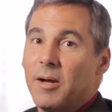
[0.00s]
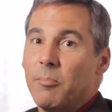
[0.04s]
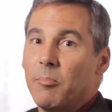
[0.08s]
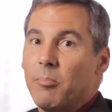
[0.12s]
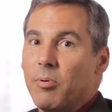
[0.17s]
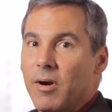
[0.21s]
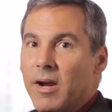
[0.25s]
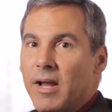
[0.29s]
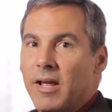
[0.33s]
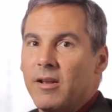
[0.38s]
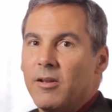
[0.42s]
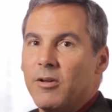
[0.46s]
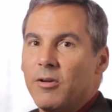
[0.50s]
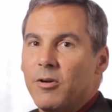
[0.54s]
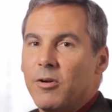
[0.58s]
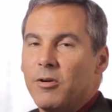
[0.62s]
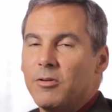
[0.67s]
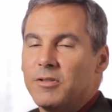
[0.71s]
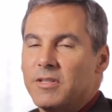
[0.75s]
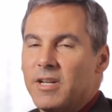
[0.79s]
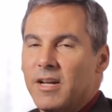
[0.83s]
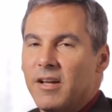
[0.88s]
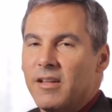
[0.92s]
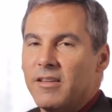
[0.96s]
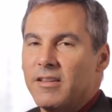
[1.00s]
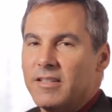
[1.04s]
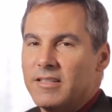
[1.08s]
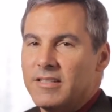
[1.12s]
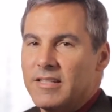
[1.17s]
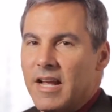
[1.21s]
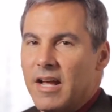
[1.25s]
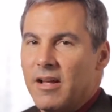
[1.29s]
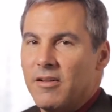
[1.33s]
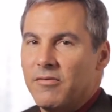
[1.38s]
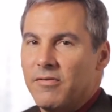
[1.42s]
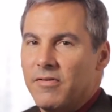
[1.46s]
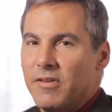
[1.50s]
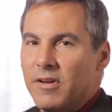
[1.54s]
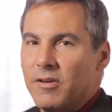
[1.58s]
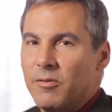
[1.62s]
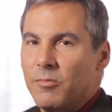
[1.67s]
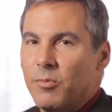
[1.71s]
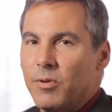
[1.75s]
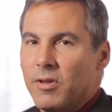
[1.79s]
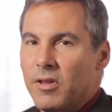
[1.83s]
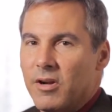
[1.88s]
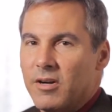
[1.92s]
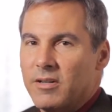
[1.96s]
a brand new hotel that's
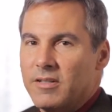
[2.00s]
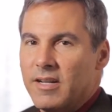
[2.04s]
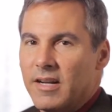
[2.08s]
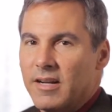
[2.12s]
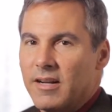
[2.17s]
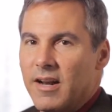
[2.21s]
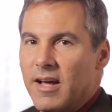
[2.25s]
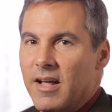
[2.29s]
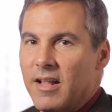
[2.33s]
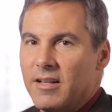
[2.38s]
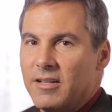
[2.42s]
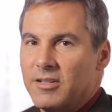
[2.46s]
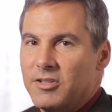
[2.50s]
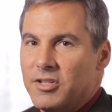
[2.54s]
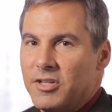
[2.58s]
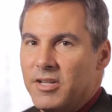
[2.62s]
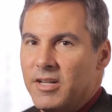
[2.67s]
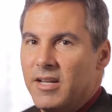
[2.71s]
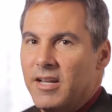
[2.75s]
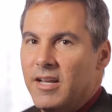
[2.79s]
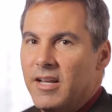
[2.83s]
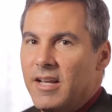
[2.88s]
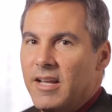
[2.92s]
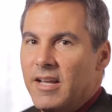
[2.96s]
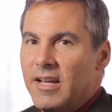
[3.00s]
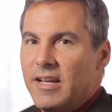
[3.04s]
outfitted with our technology